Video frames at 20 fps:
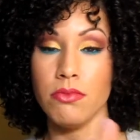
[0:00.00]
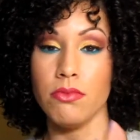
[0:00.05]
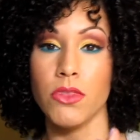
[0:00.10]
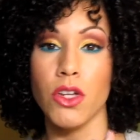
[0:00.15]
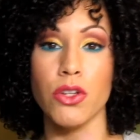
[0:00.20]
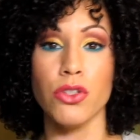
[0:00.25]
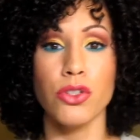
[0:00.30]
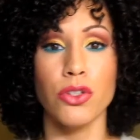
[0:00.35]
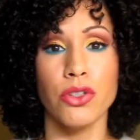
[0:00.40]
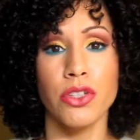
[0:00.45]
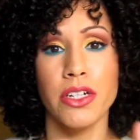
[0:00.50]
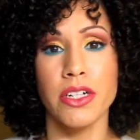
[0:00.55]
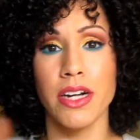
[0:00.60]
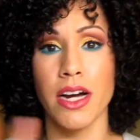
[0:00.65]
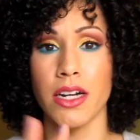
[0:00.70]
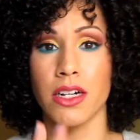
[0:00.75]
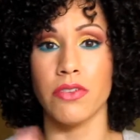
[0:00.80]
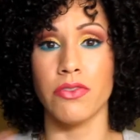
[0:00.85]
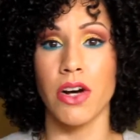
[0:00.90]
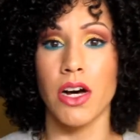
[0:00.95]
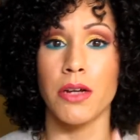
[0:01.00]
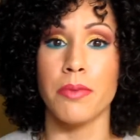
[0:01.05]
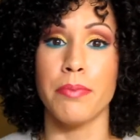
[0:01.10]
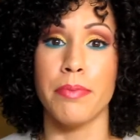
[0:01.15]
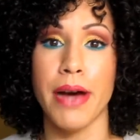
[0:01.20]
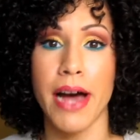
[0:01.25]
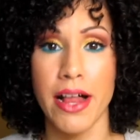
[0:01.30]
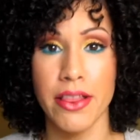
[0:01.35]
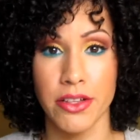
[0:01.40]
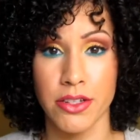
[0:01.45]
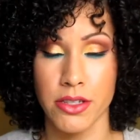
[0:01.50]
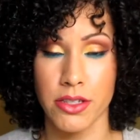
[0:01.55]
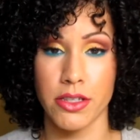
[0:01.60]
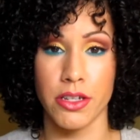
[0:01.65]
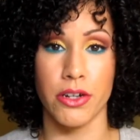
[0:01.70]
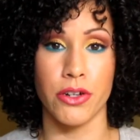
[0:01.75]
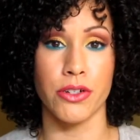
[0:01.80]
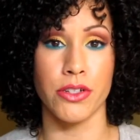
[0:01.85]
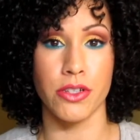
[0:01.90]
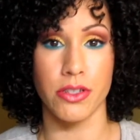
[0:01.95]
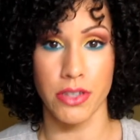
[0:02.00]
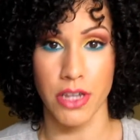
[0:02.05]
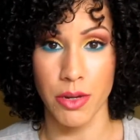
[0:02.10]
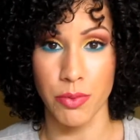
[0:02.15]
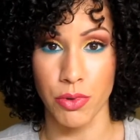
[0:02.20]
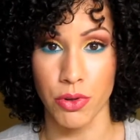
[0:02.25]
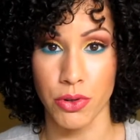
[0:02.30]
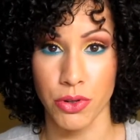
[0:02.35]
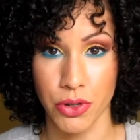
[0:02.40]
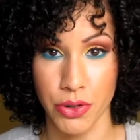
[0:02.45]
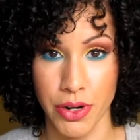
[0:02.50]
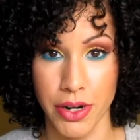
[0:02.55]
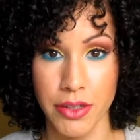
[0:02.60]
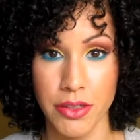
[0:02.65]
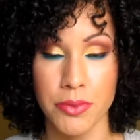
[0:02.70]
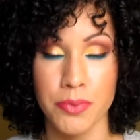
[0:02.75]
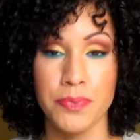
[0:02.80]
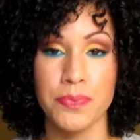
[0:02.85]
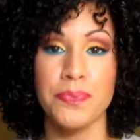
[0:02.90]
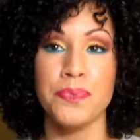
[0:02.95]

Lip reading: So they're kind of unbalanced, they're unstable, correct?